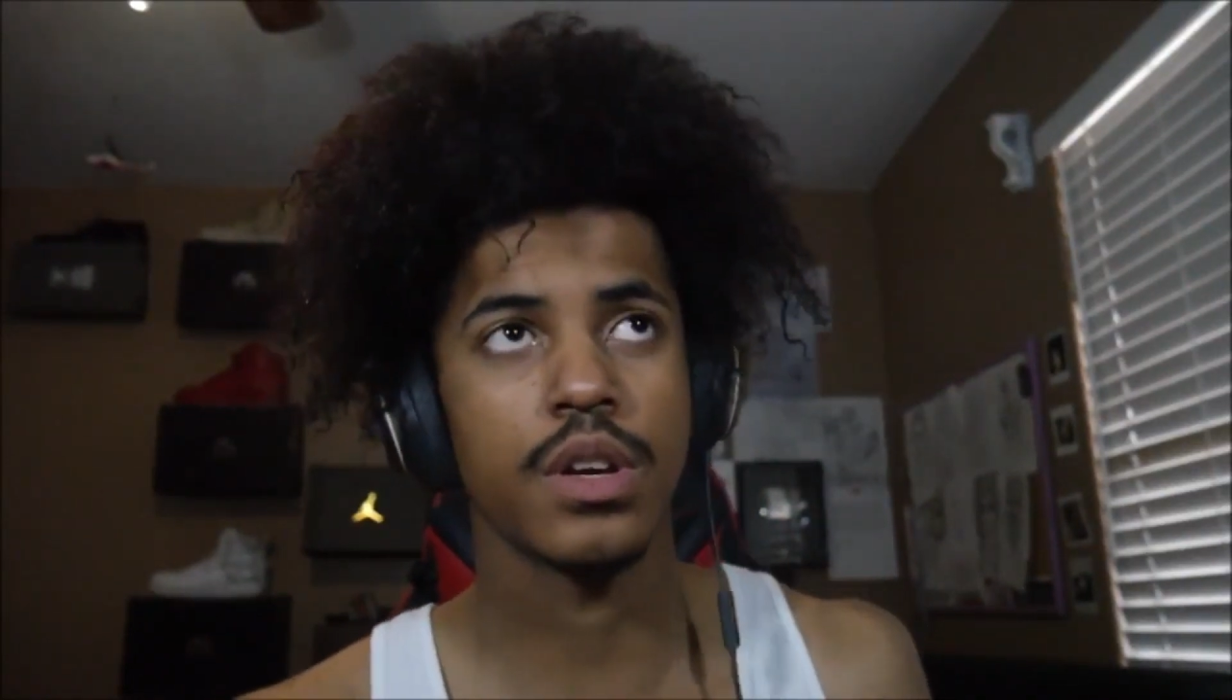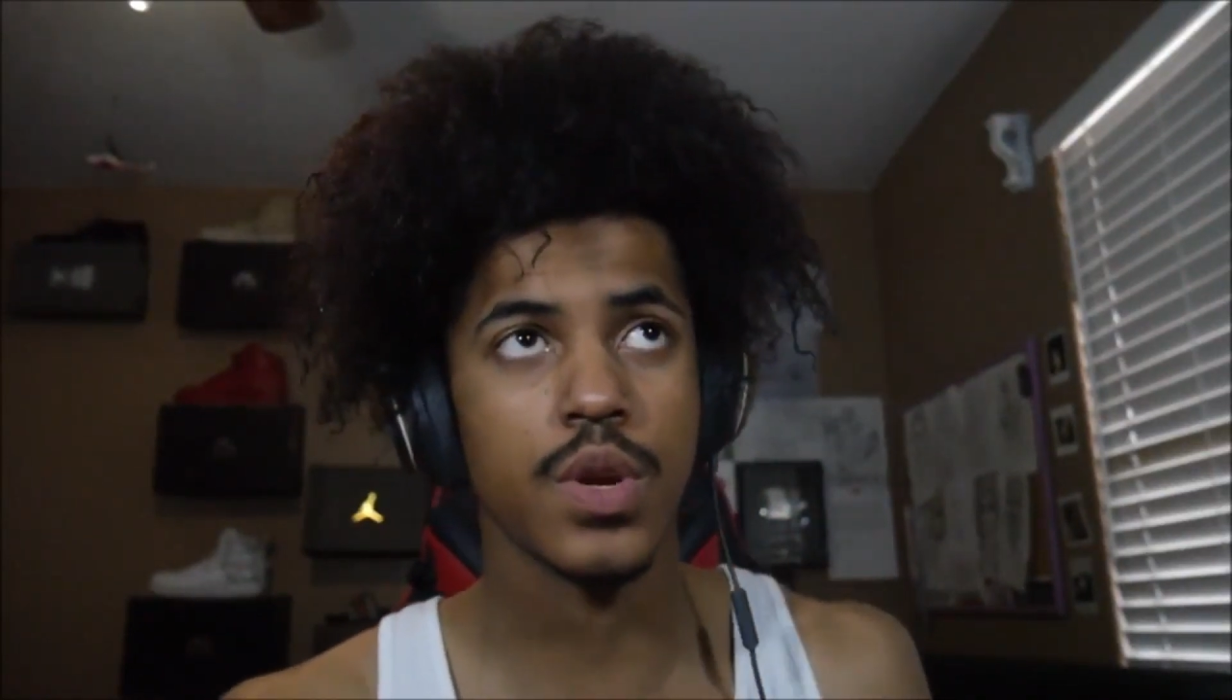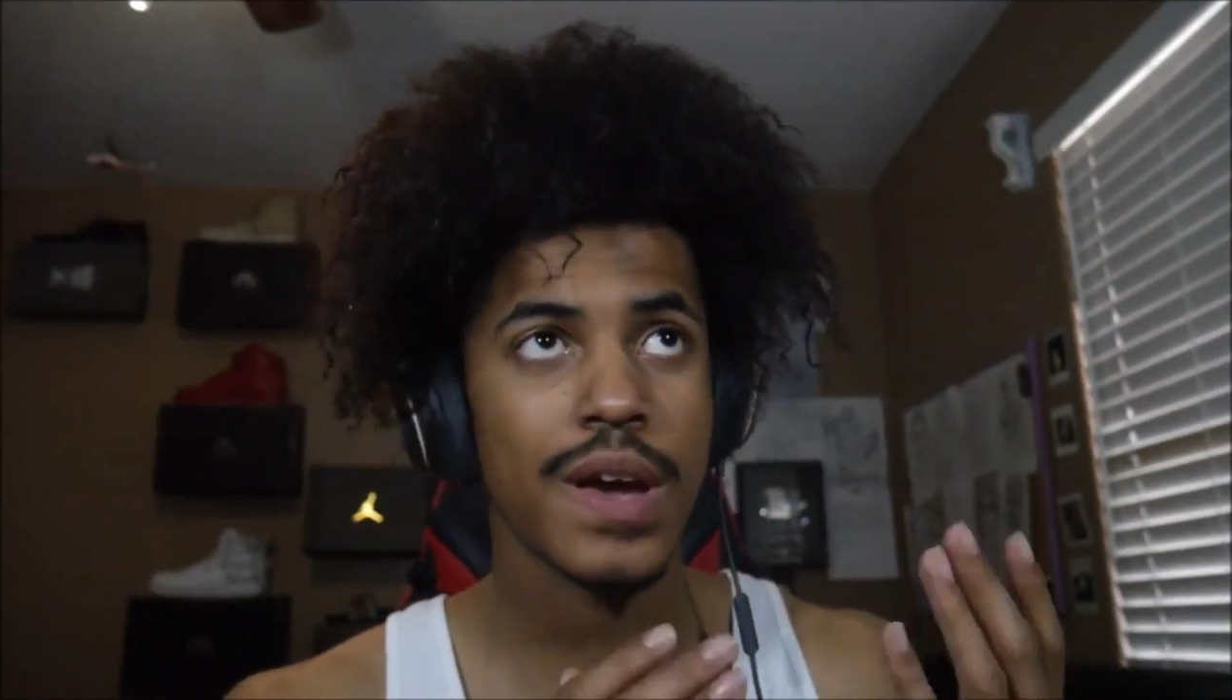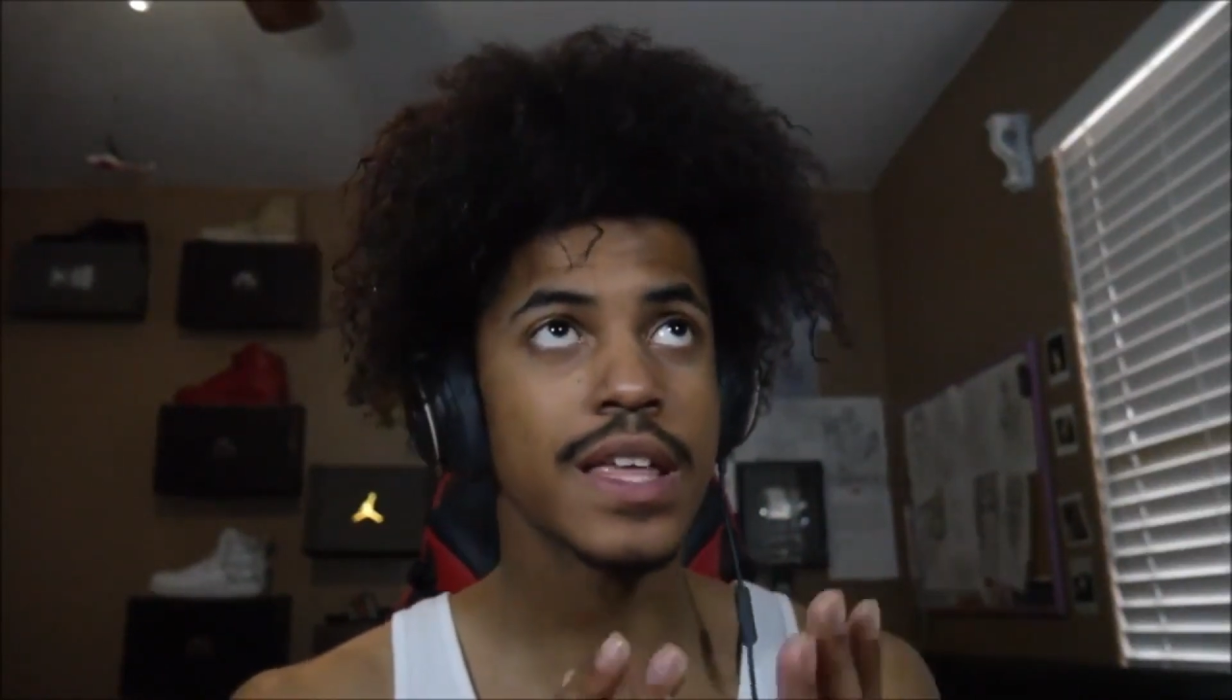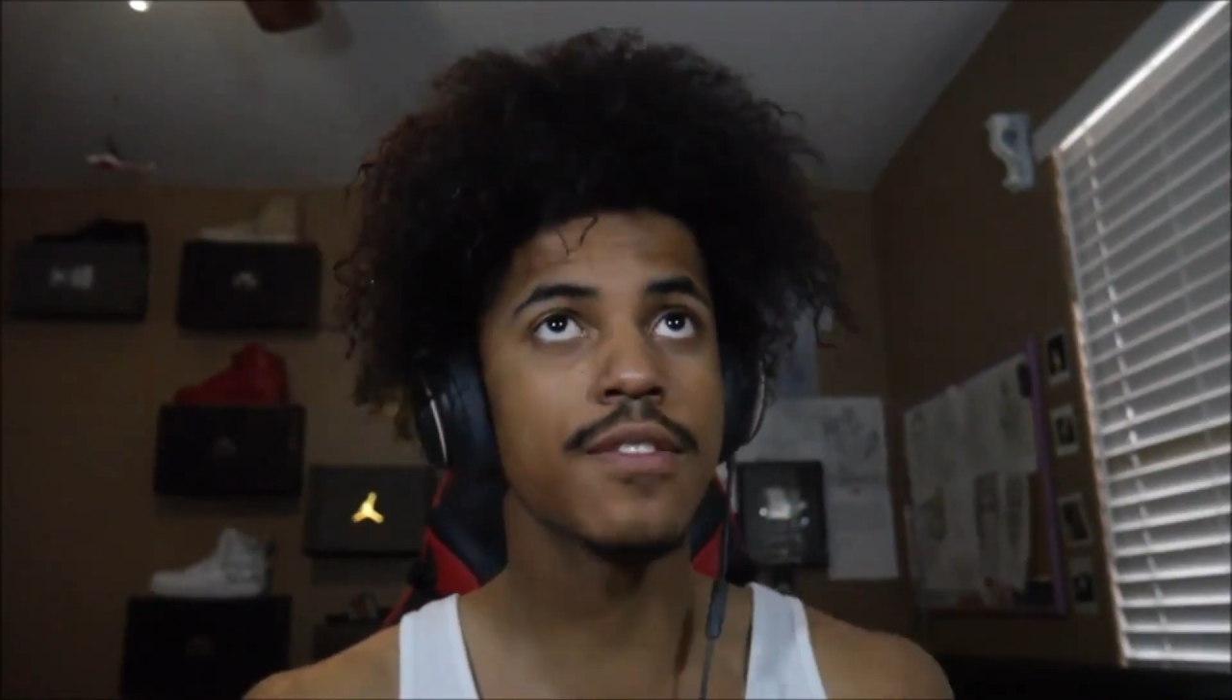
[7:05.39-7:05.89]

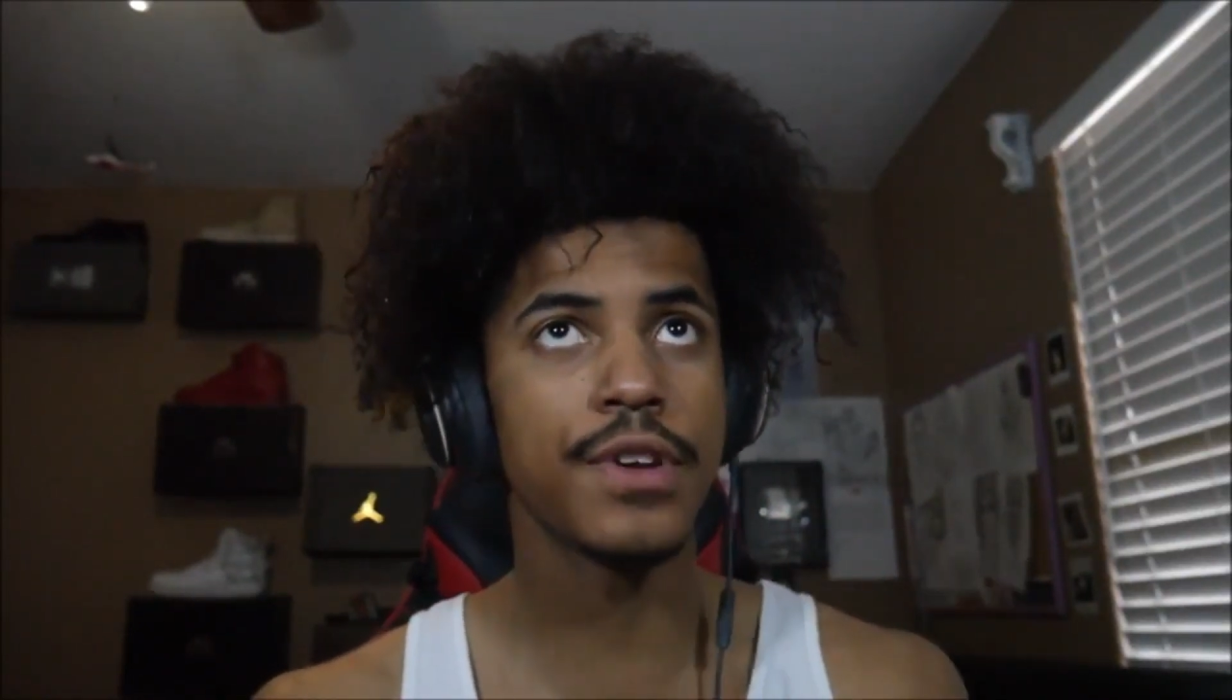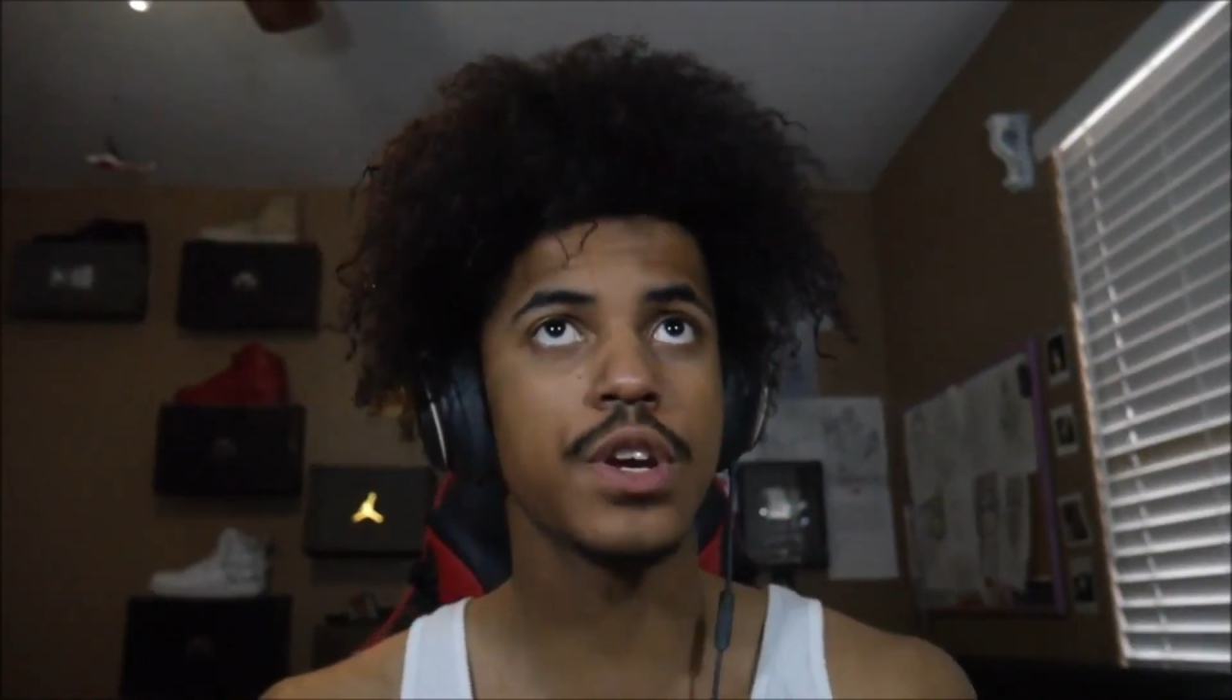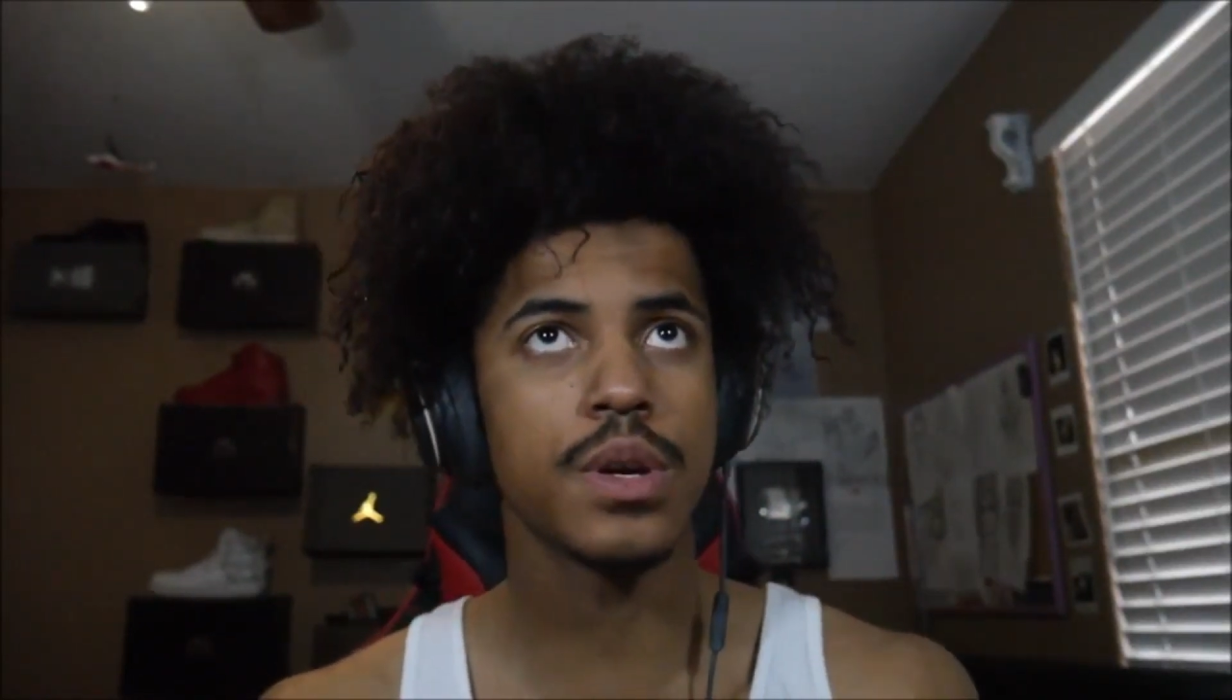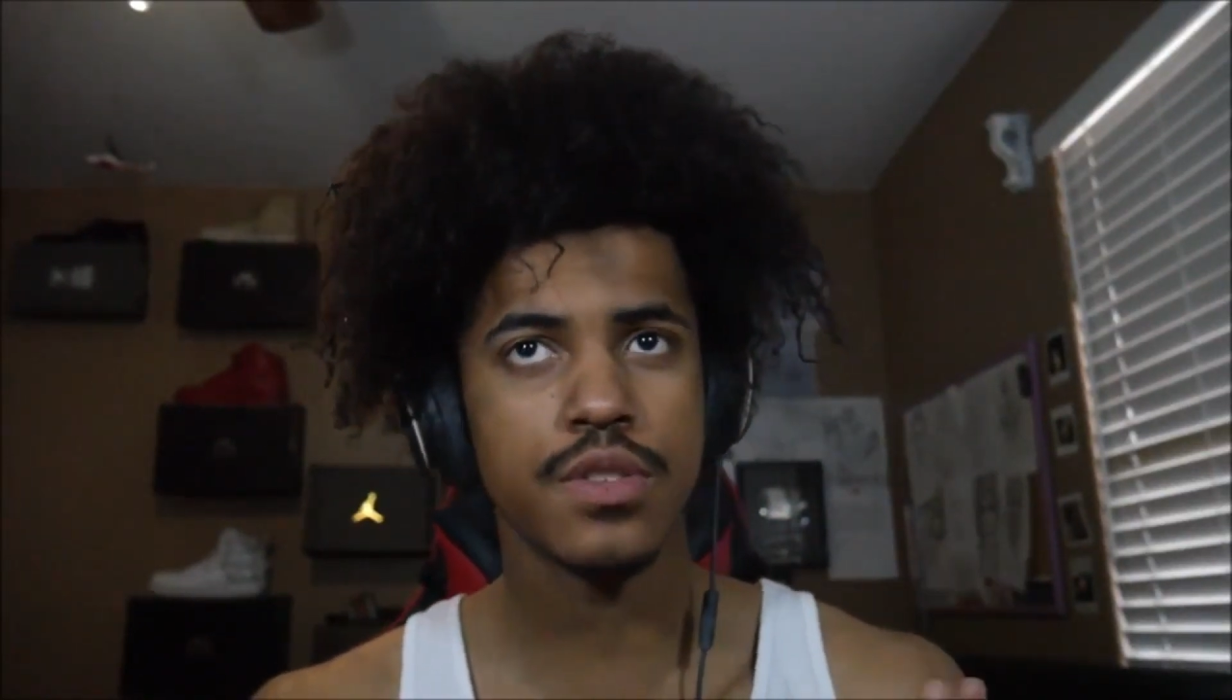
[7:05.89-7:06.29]
video,